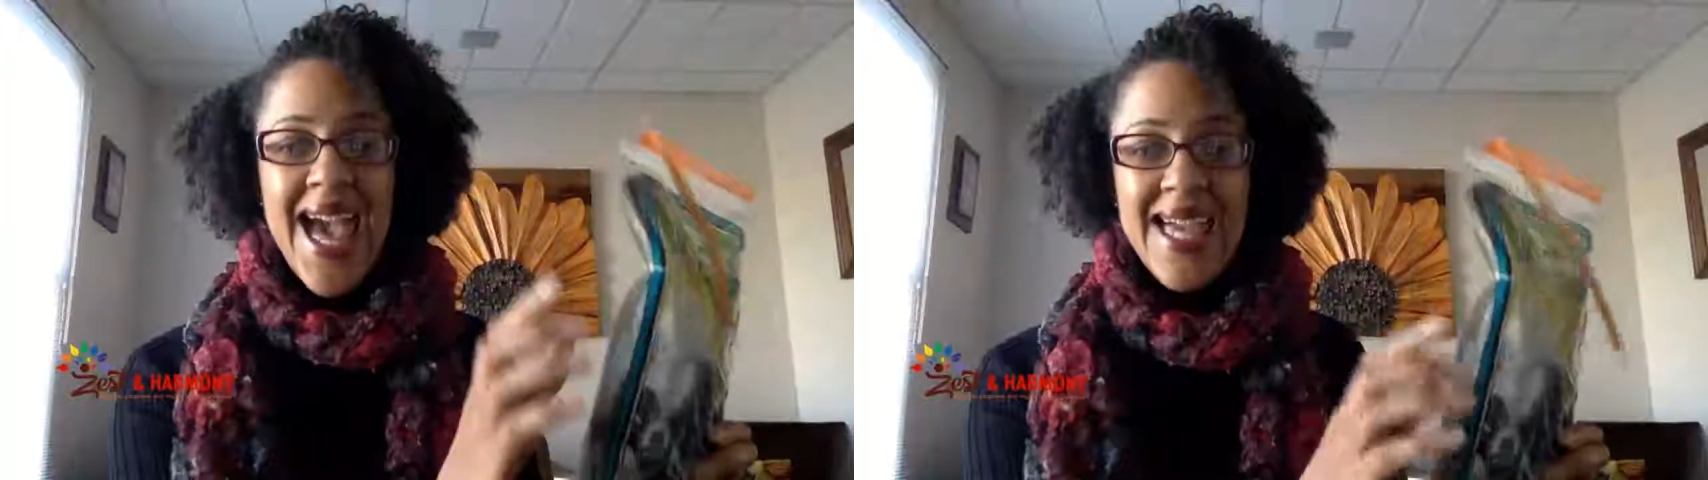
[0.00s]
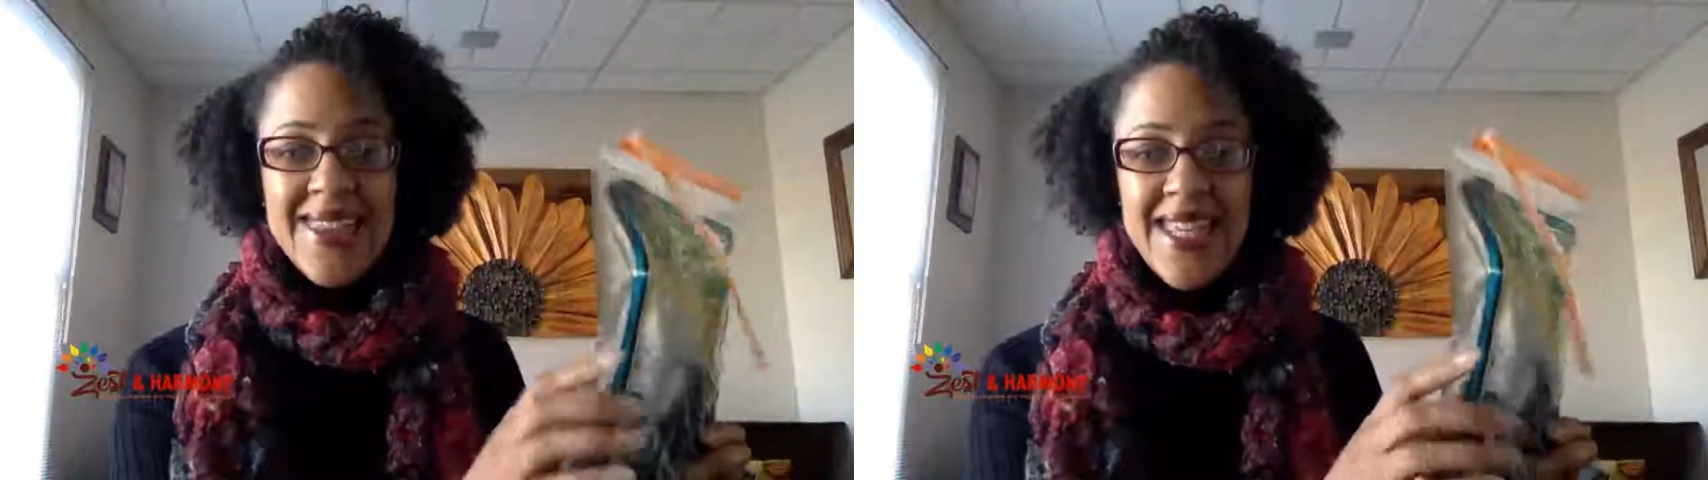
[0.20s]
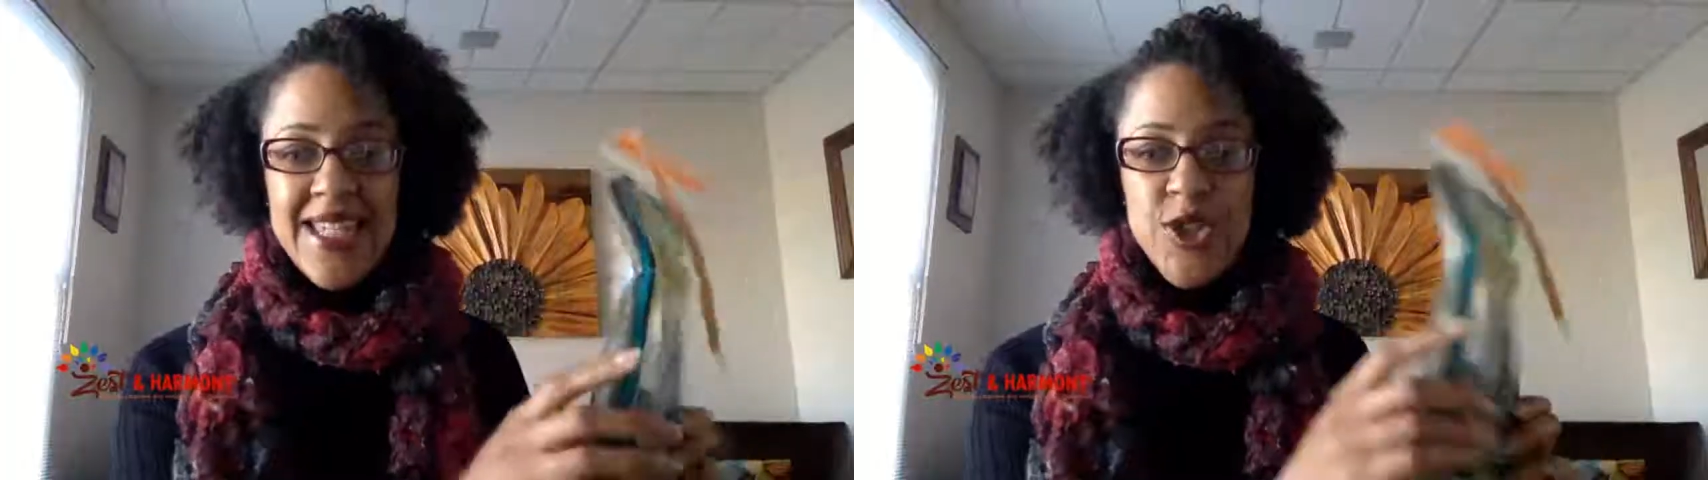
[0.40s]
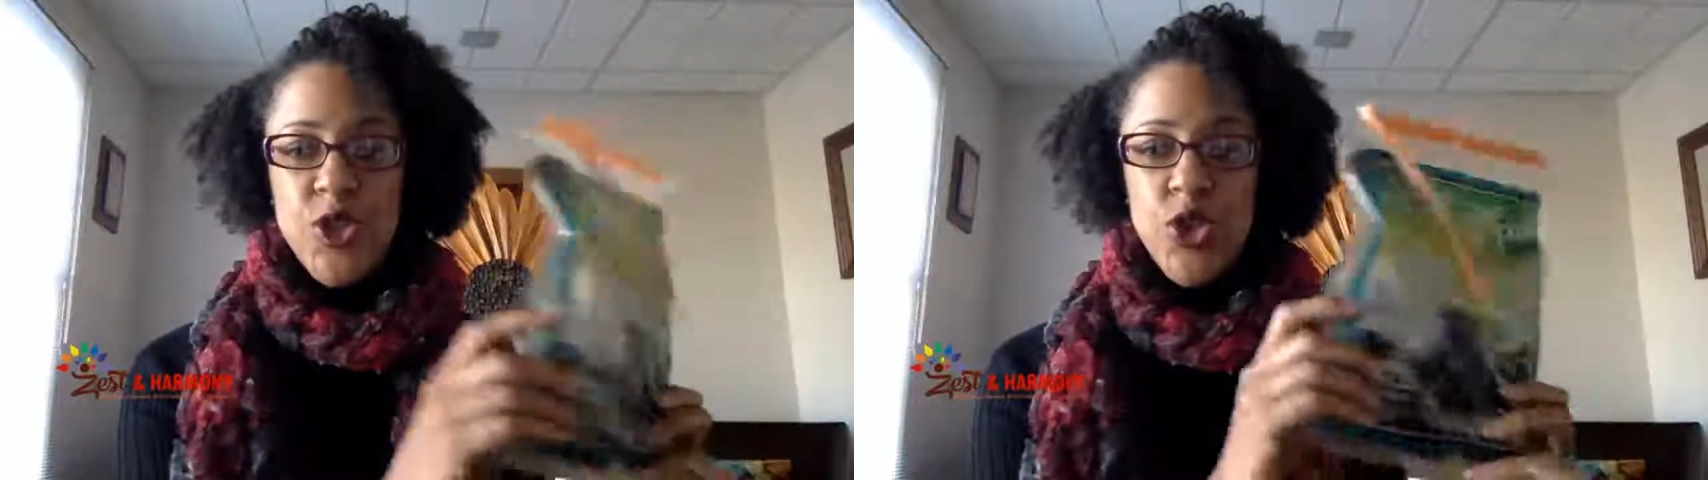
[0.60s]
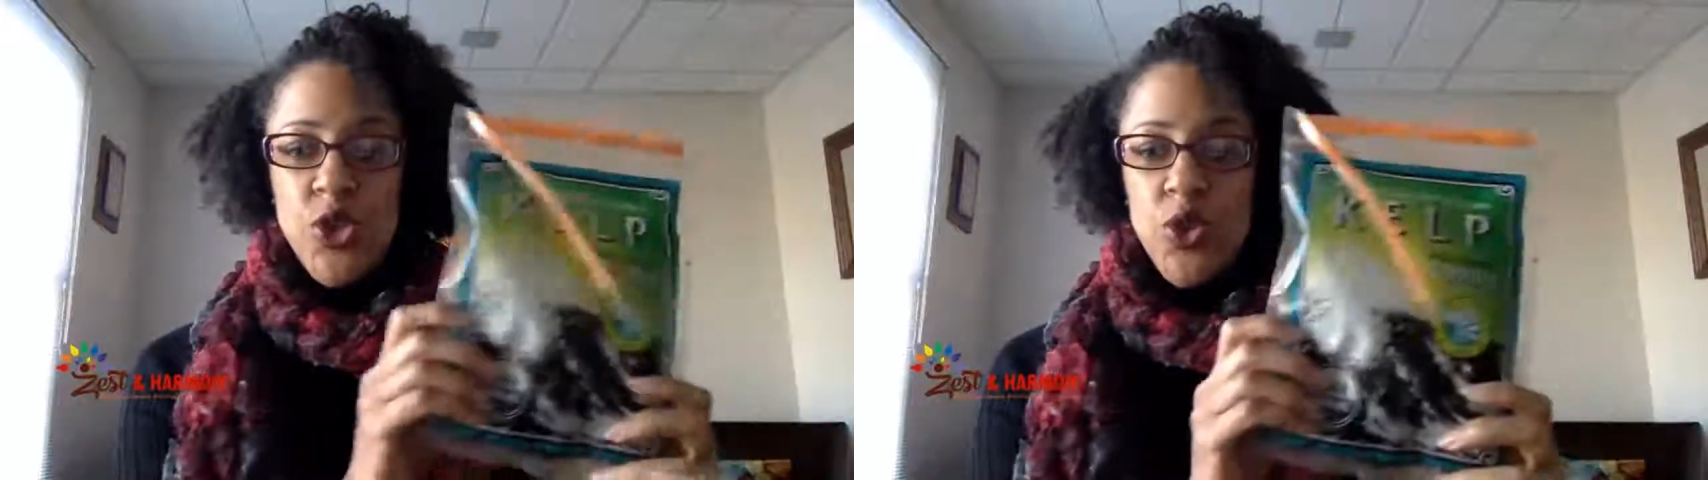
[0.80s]
add
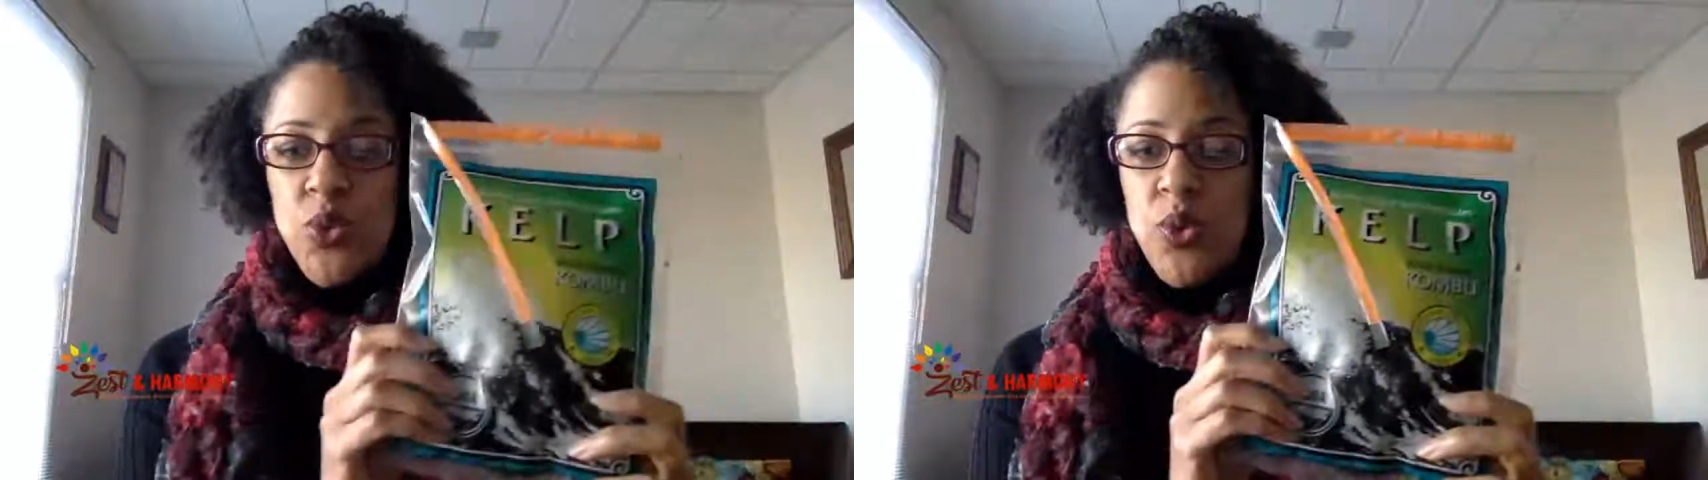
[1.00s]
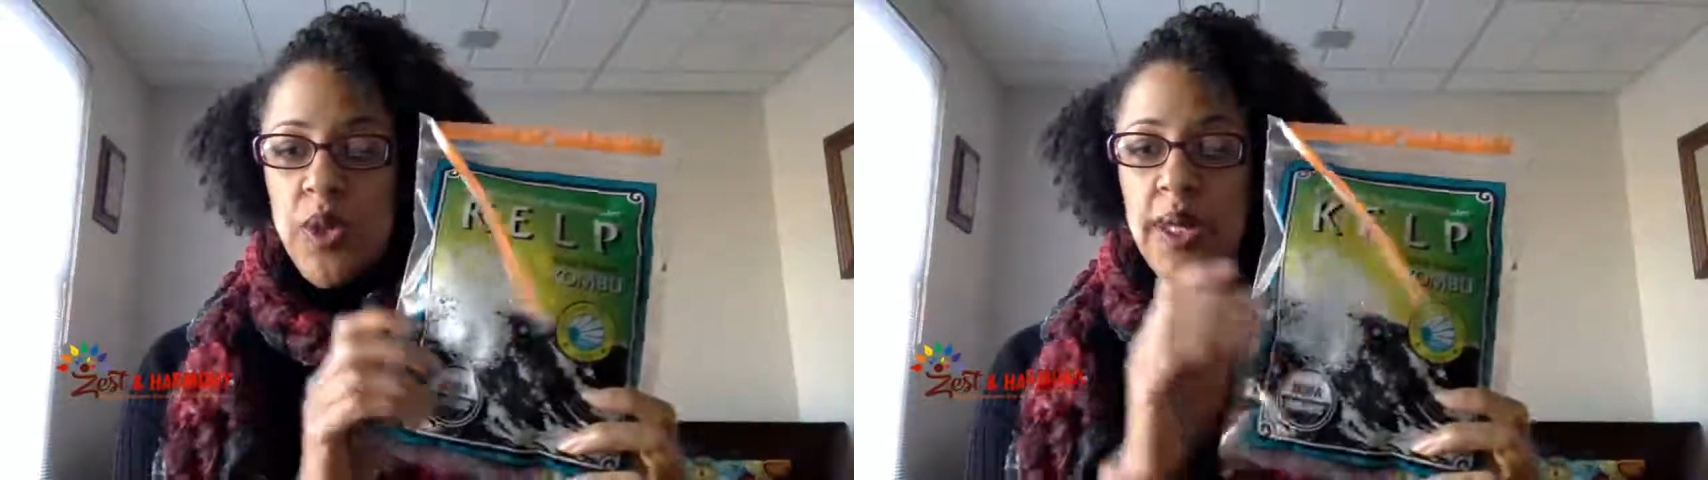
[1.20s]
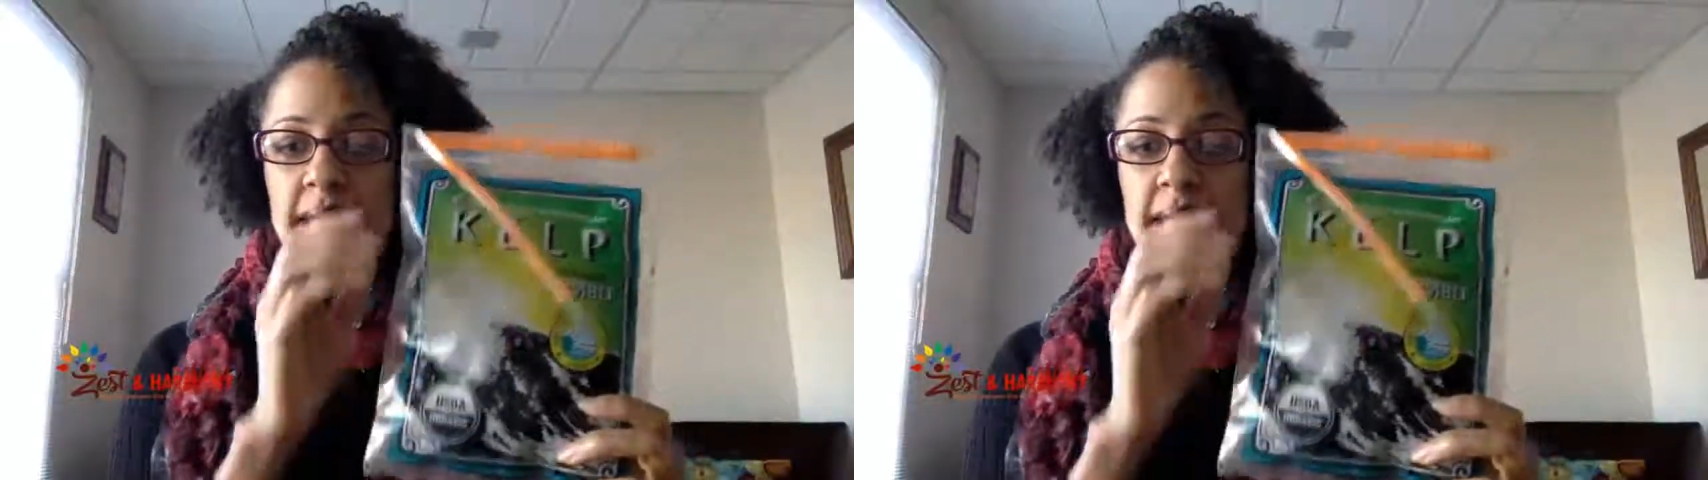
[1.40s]
this to